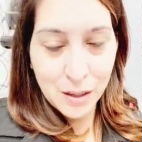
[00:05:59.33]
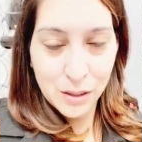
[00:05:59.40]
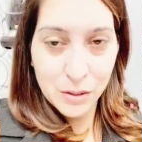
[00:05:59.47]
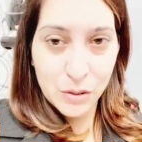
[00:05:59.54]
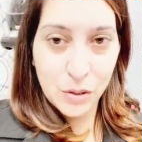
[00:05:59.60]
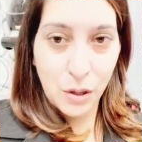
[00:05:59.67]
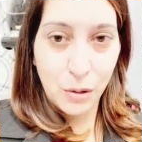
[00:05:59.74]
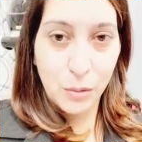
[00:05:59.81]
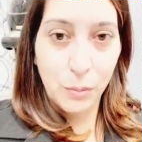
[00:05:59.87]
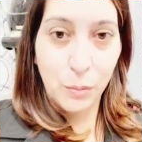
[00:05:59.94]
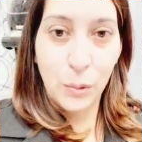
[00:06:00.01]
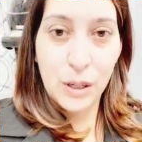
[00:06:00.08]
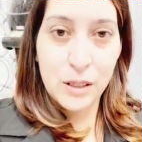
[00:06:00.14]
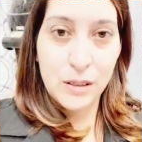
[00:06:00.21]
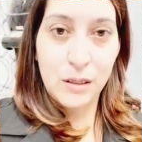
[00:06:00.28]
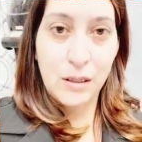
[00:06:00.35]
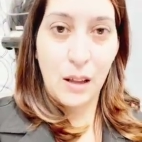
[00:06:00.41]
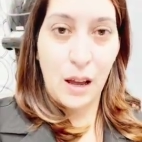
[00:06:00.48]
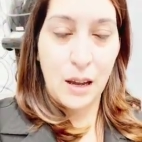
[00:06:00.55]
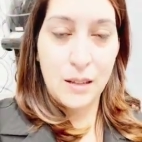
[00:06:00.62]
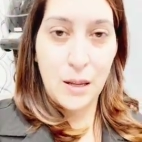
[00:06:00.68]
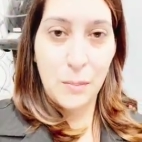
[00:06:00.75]
So what
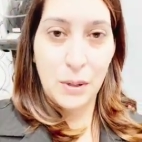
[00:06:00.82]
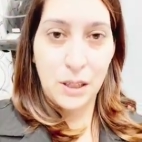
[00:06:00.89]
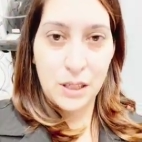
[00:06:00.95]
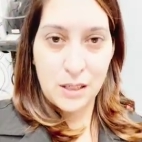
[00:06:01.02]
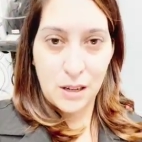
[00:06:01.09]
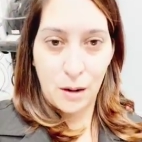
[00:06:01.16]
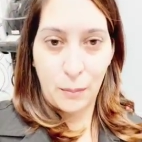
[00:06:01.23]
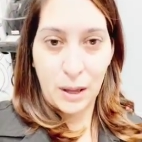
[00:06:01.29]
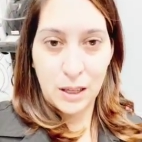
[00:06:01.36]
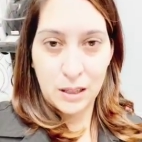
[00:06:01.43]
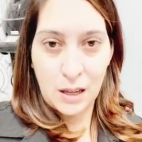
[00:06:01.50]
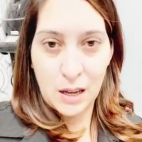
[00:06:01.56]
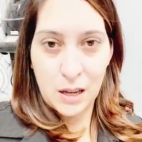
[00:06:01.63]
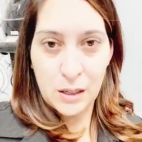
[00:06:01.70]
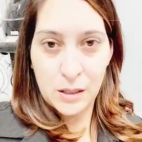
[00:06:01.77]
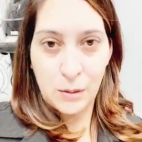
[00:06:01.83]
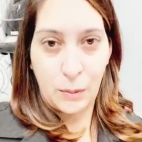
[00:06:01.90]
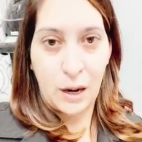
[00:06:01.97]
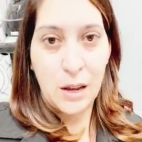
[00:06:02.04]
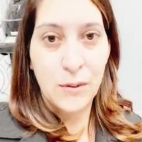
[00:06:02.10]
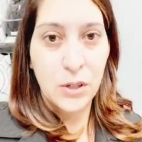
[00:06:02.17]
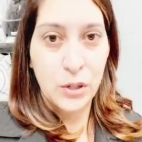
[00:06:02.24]
I typically tell my clients, and what
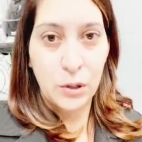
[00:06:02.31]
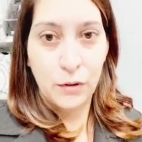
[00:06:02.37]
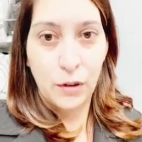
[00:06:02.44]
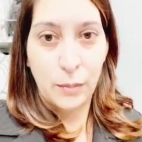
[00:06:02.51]
I even do for